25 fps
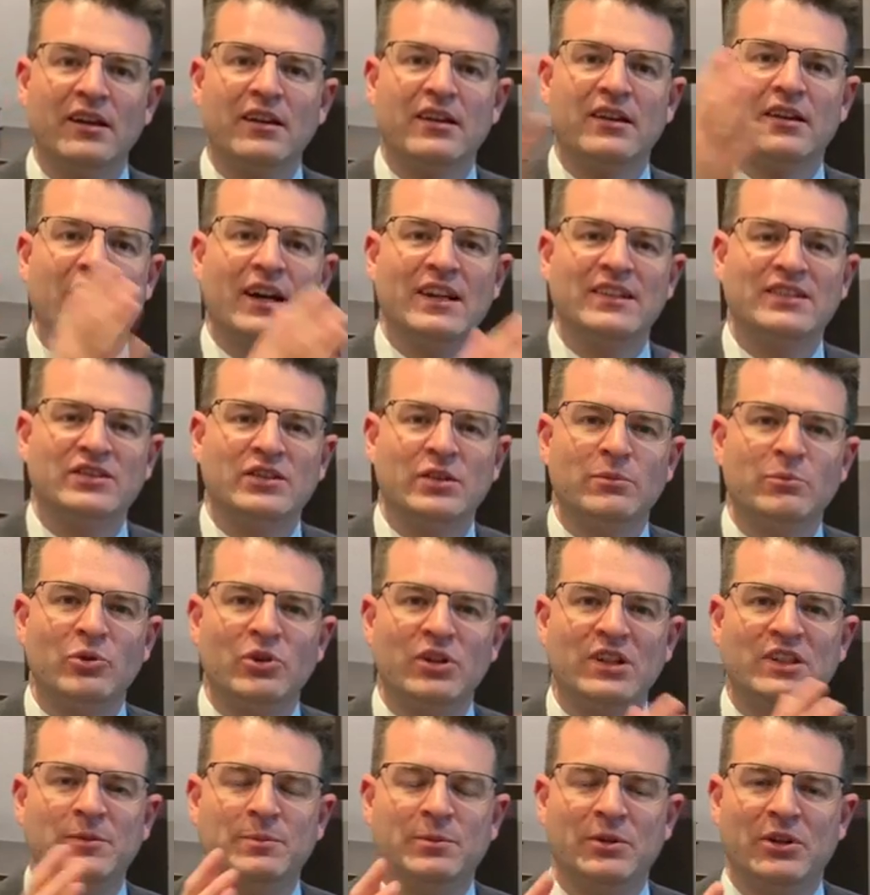Customer
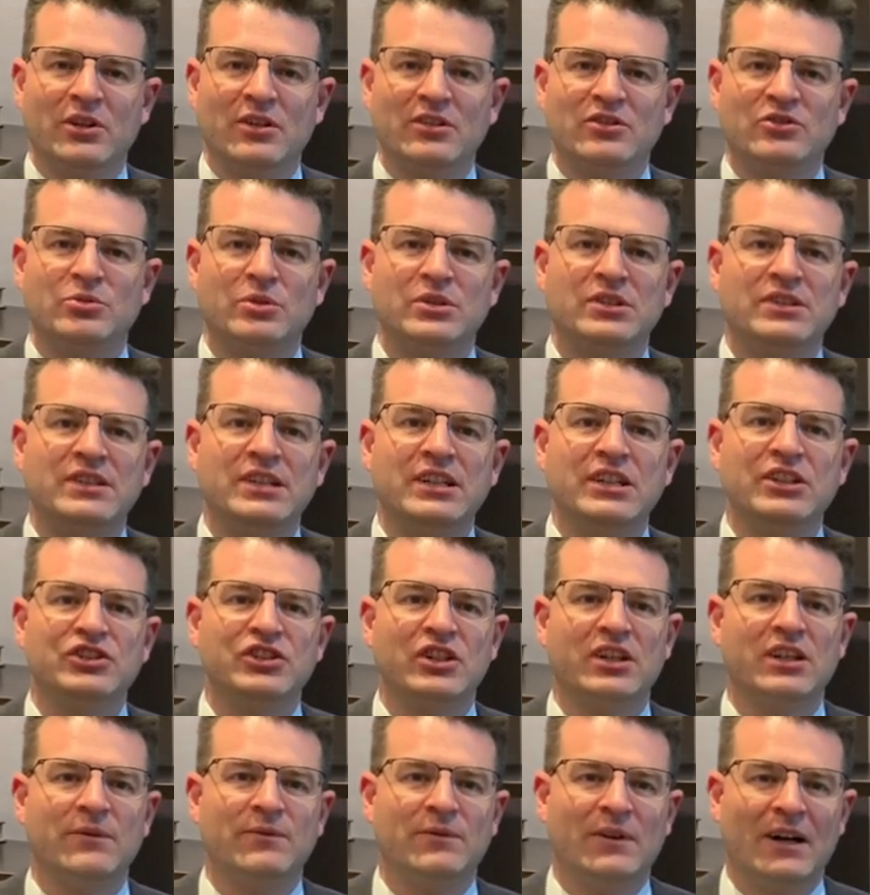experience
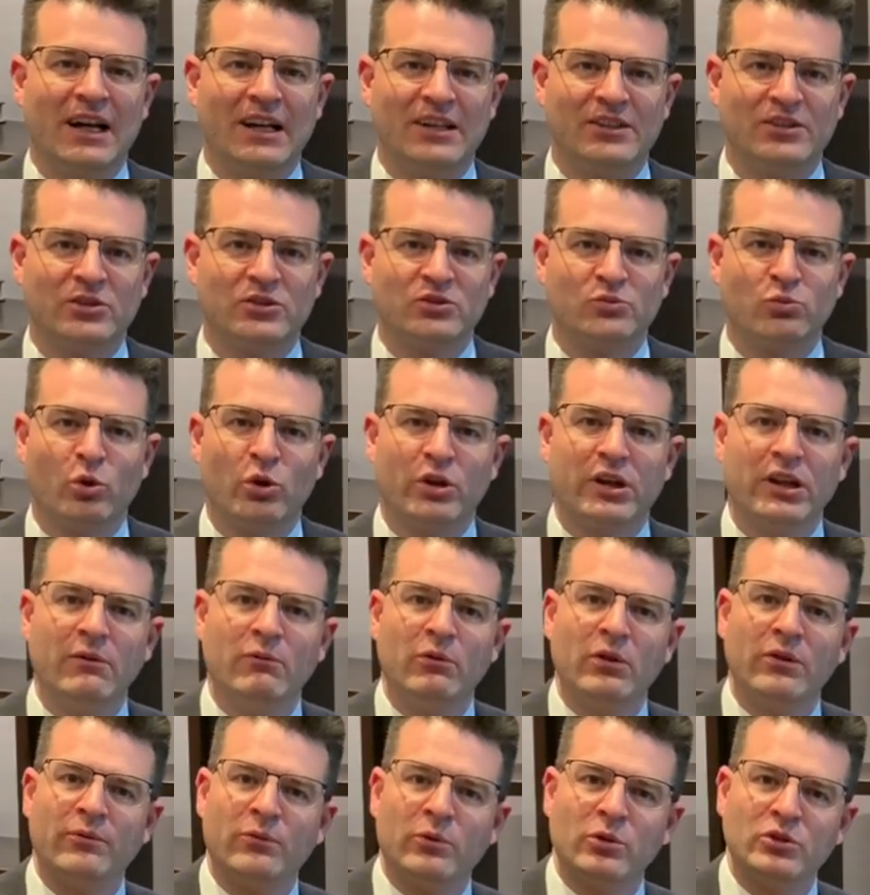strategic advisors working
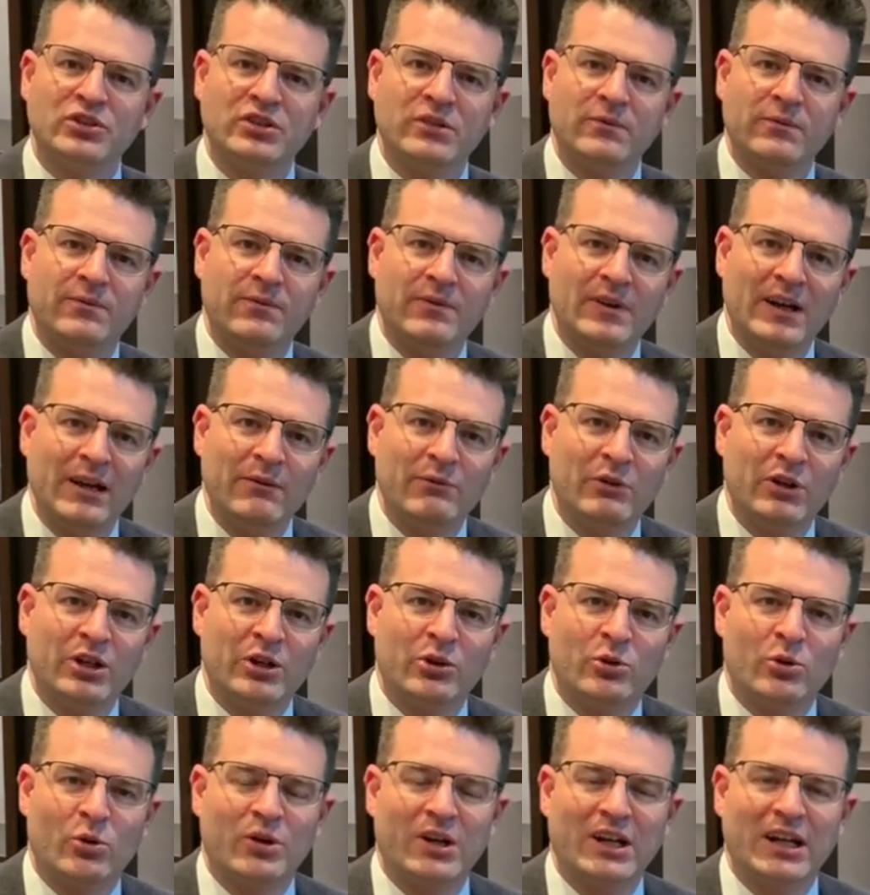with Fortune 500
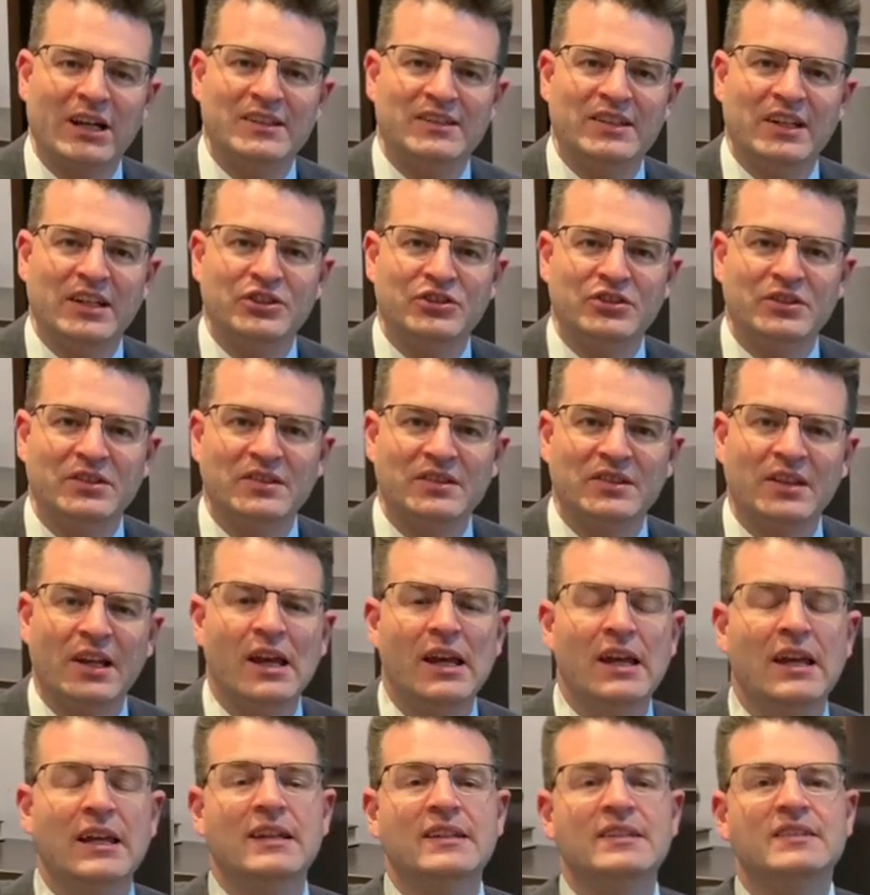organizations
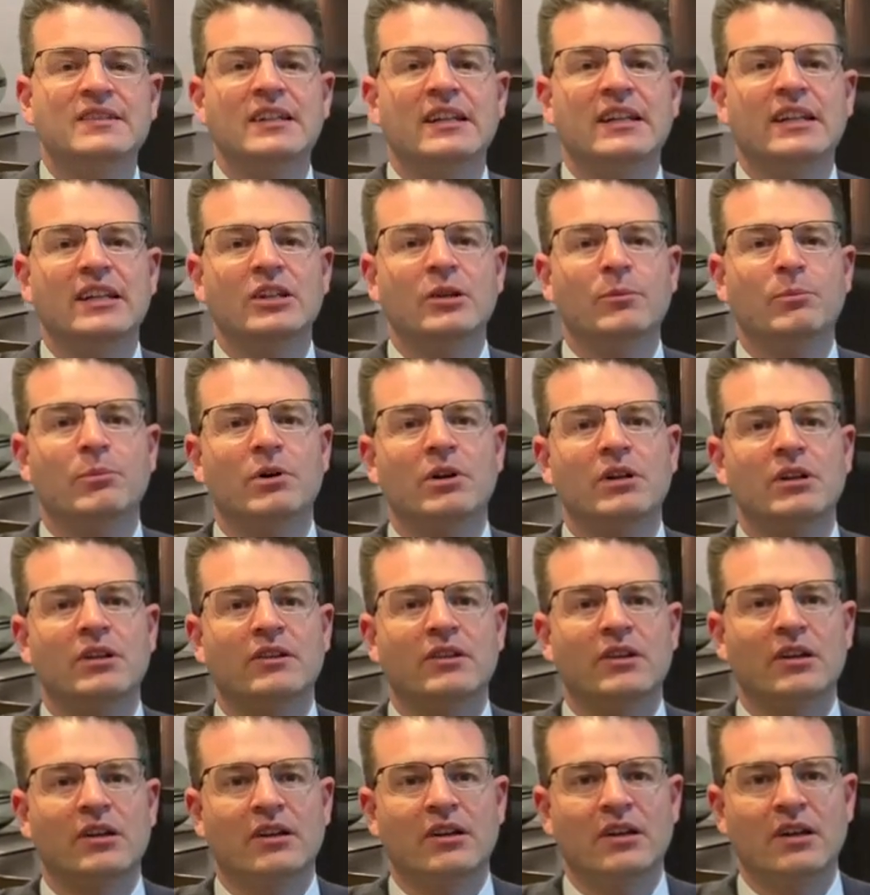seeking to put
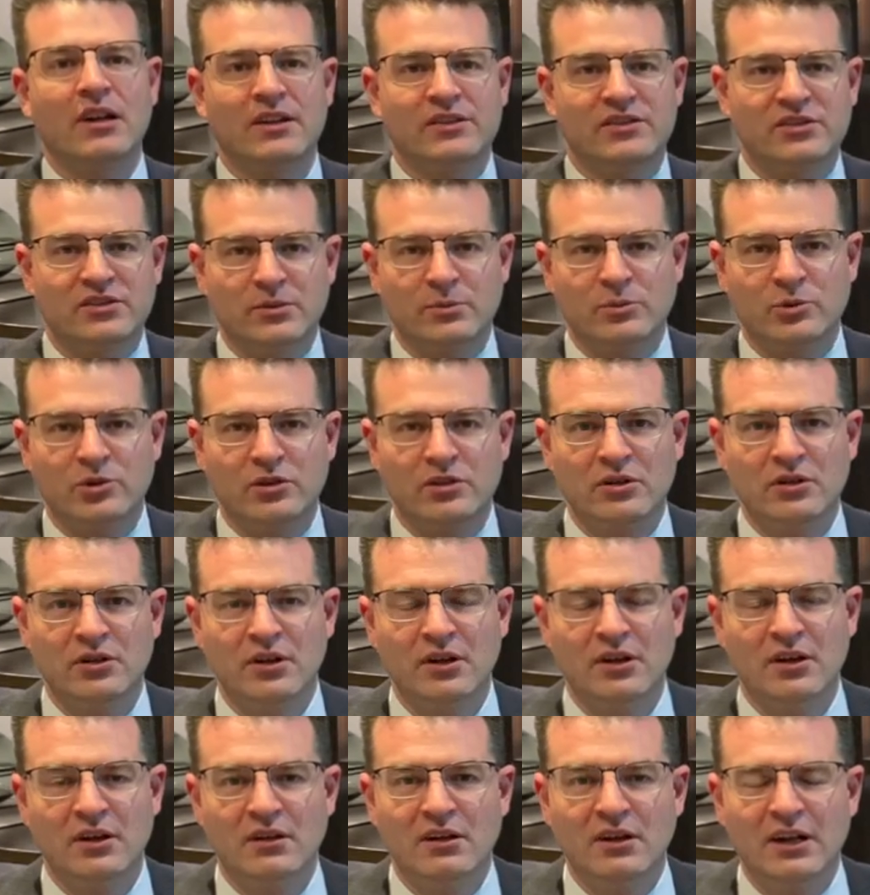the
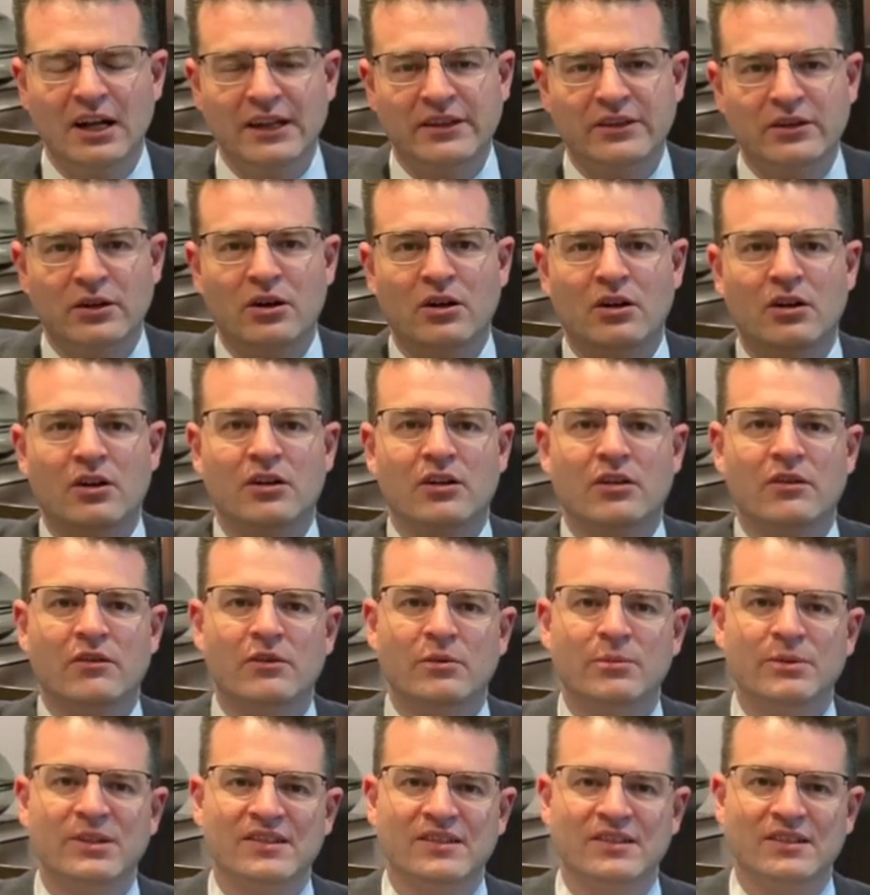customer at the heart of the
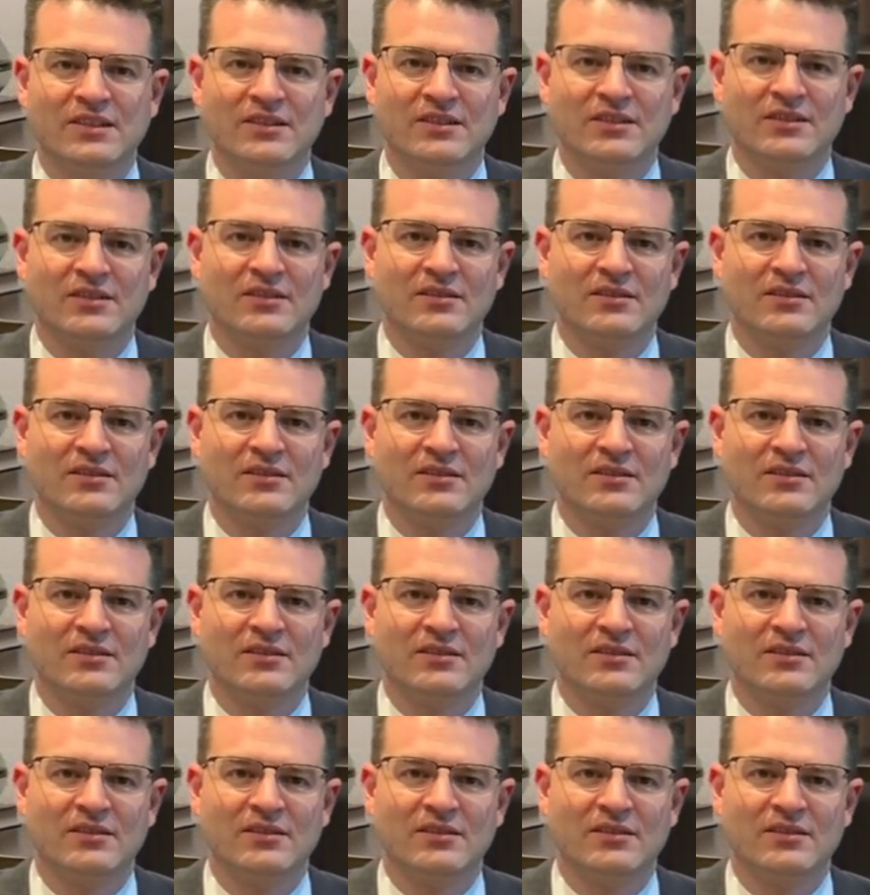business.